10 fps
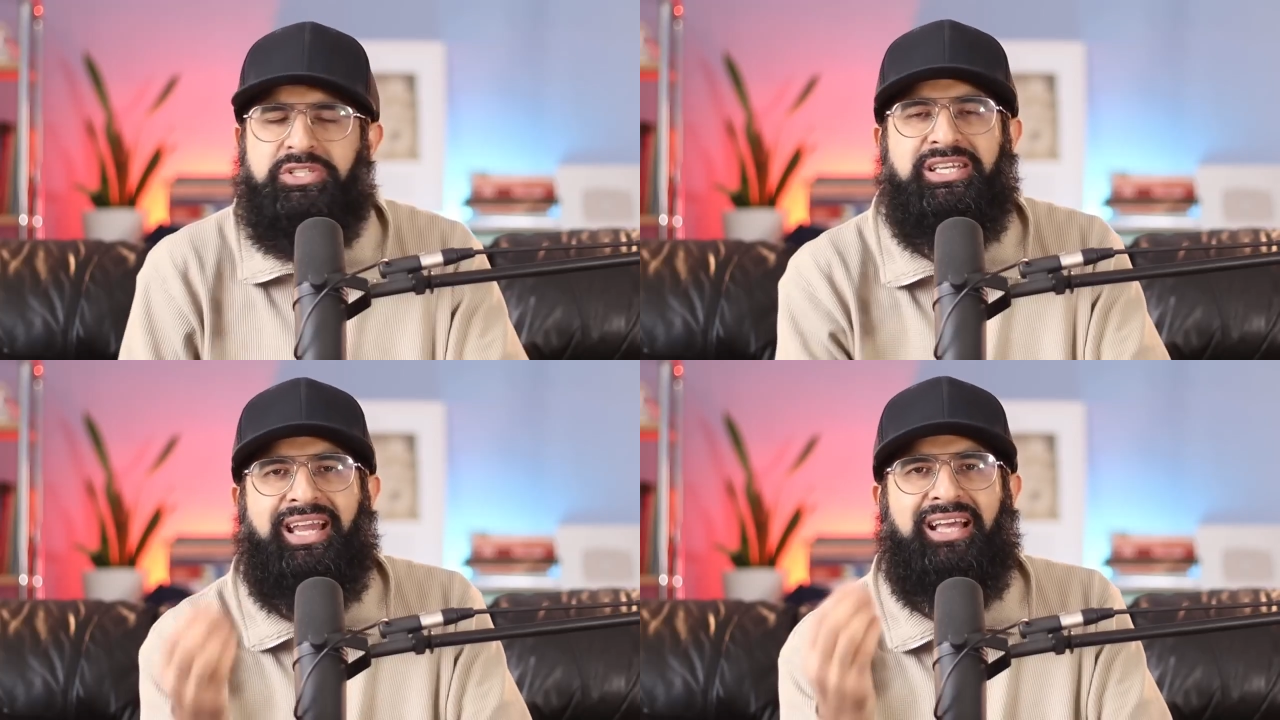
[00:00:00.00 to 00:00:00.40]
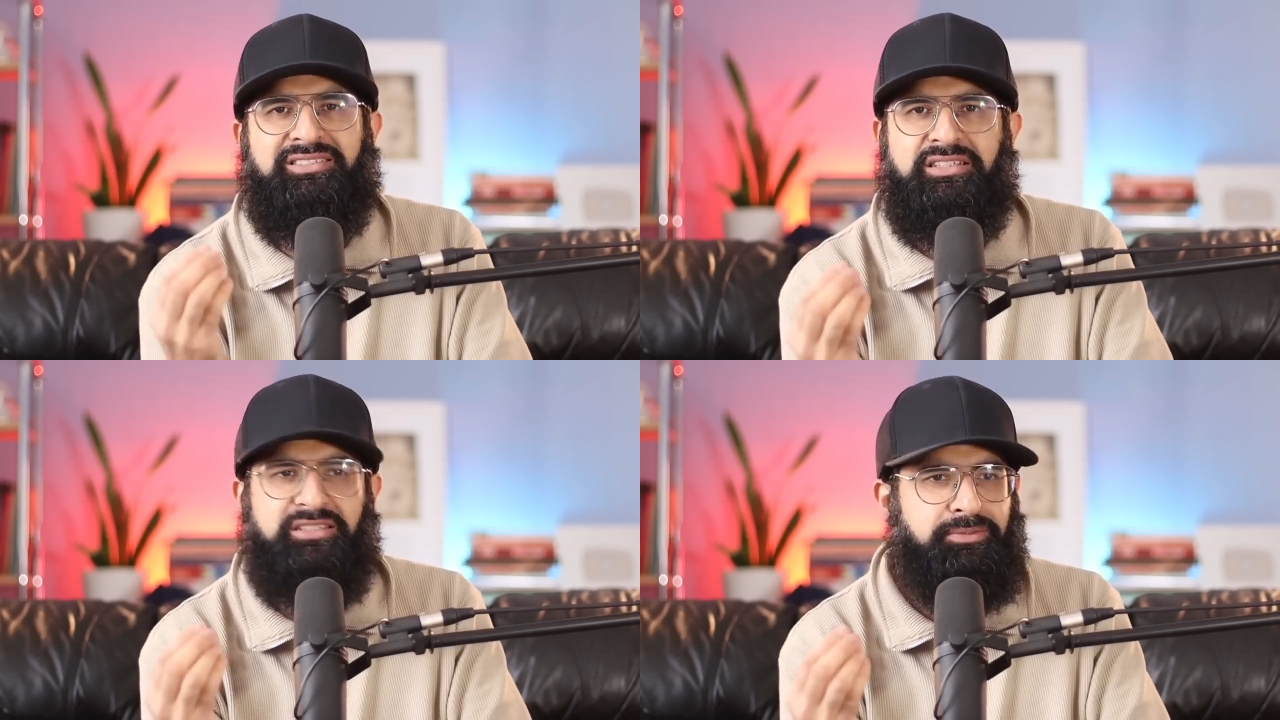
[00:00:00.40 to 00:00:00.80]
which in
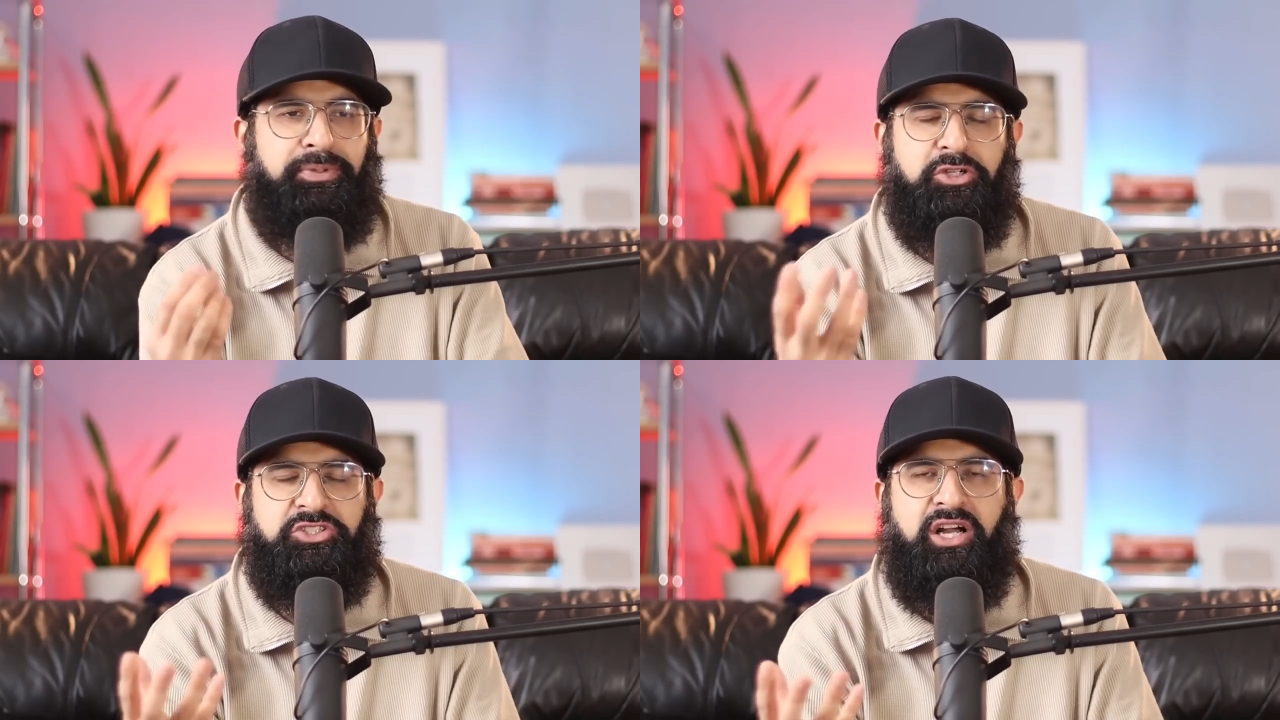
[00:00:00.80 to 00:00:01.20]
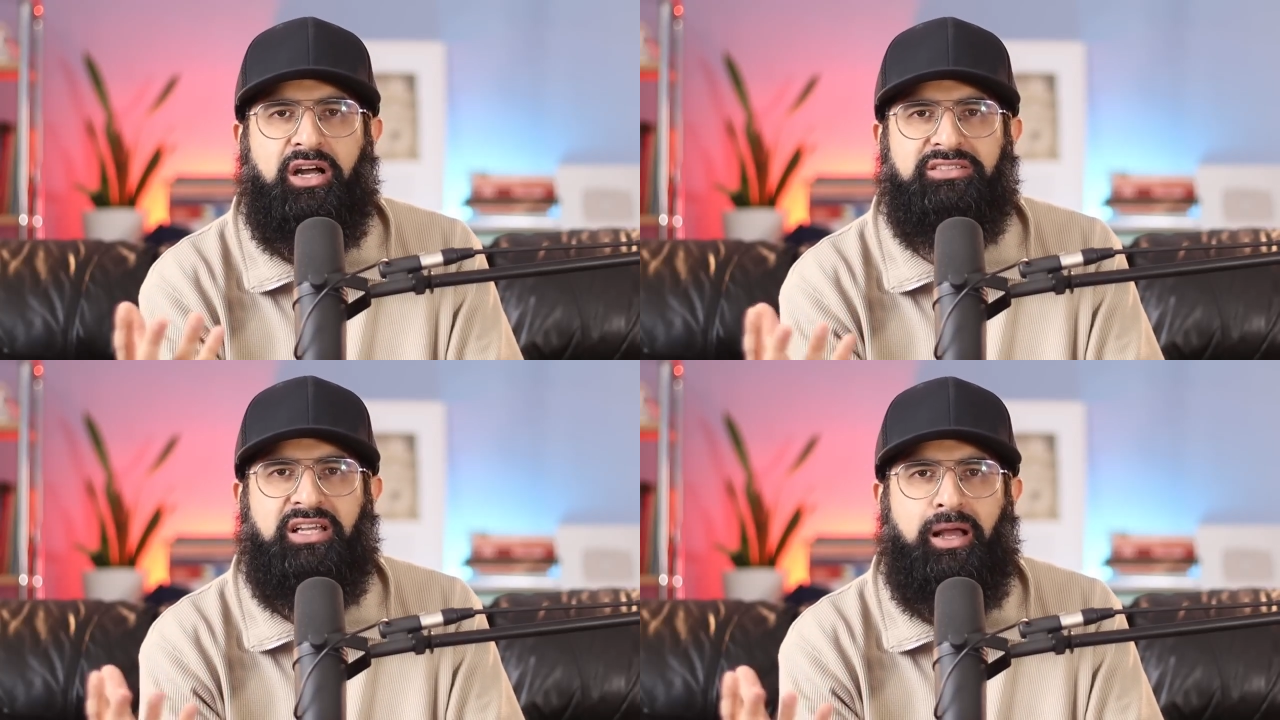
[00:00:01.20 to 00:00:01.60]
essence, because
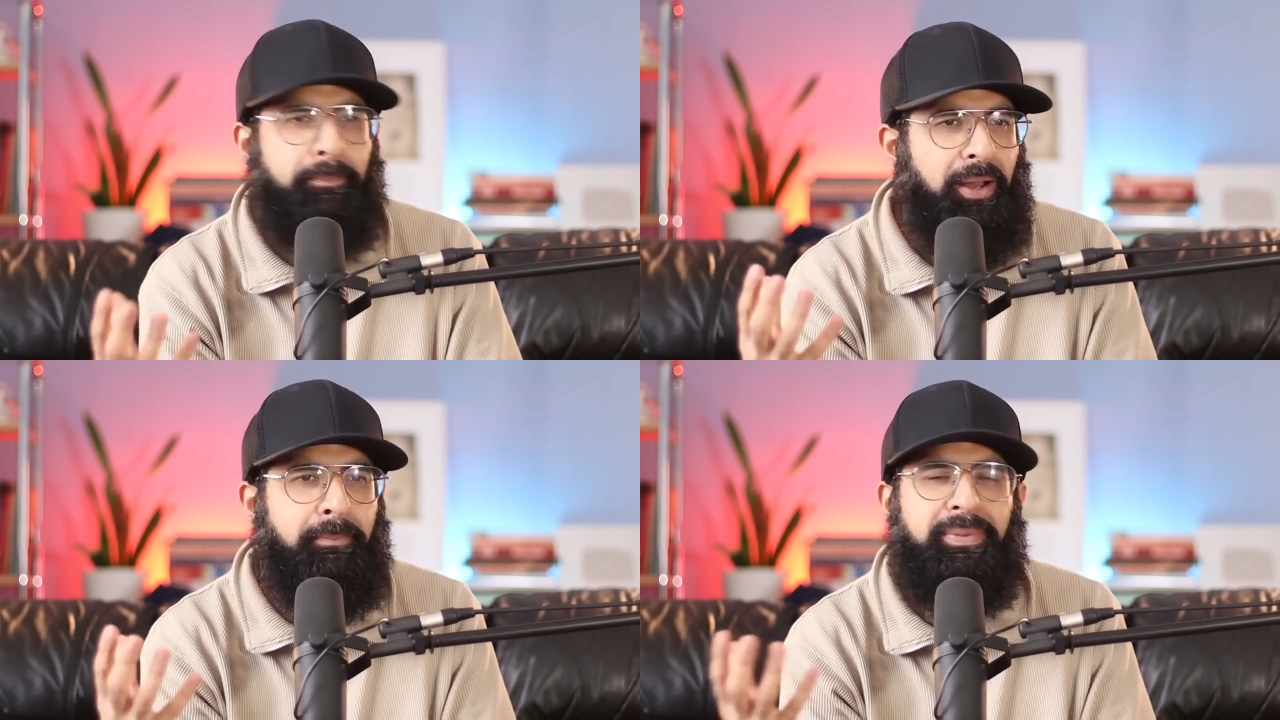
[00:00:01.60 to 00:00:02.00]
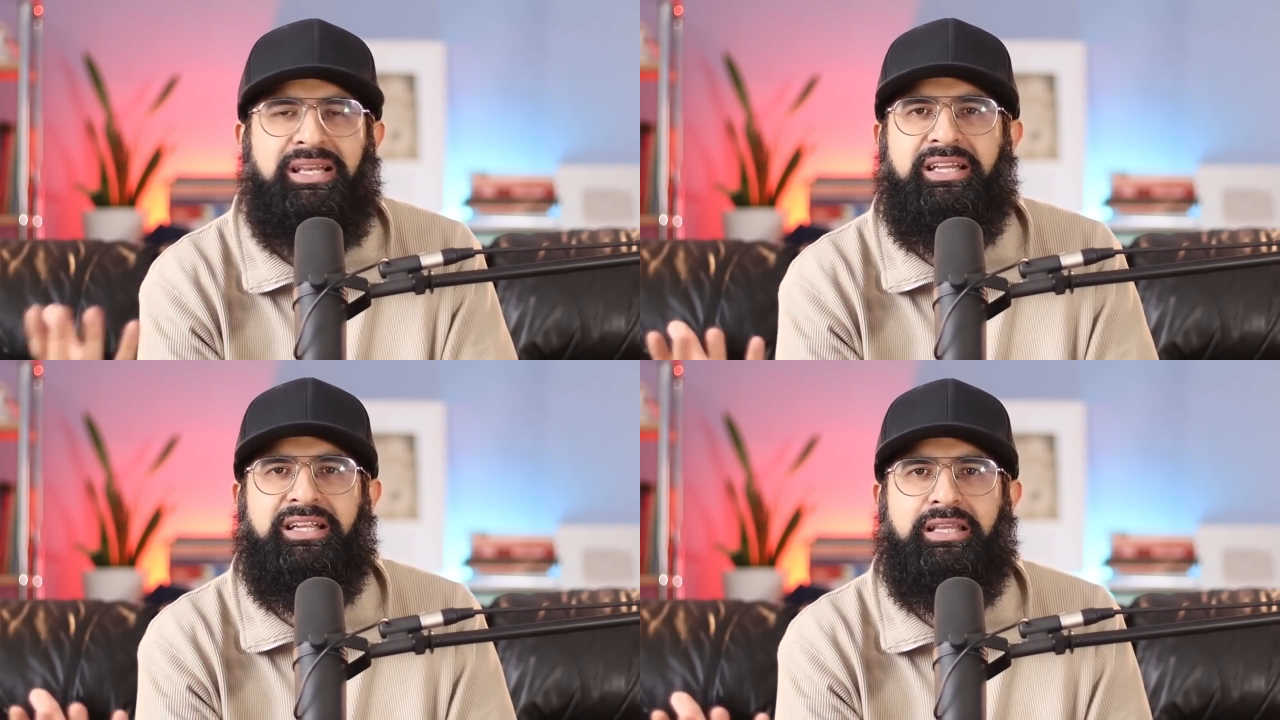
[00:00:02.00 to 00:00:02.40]
Gaza, about 1
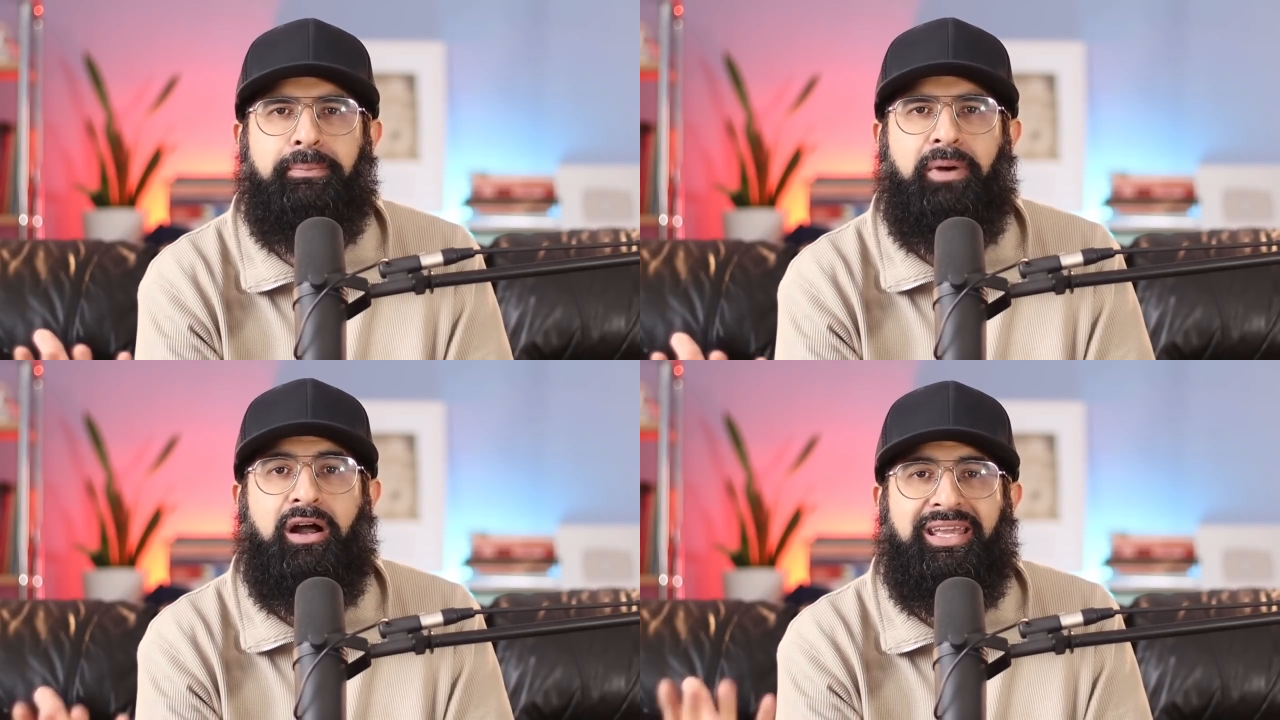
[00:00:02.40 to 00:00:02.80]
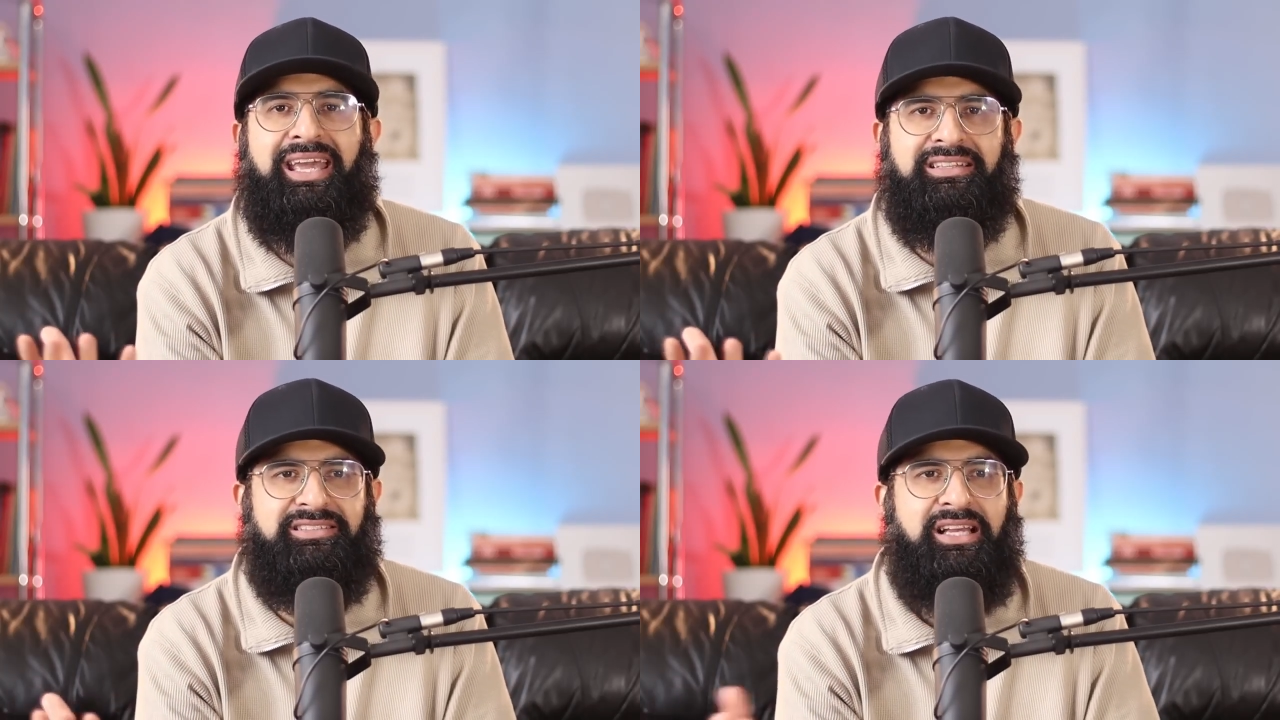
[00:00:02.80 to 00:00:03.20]
million of them are
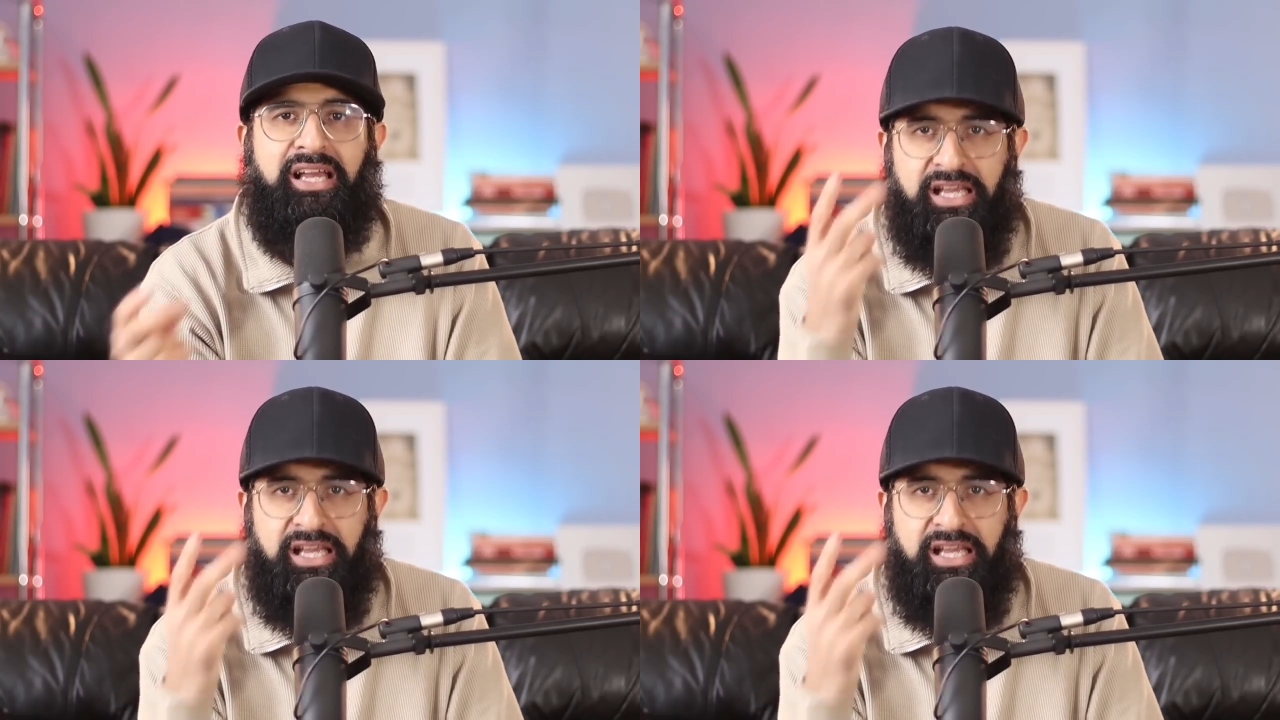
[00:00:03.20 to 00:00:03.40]
kids.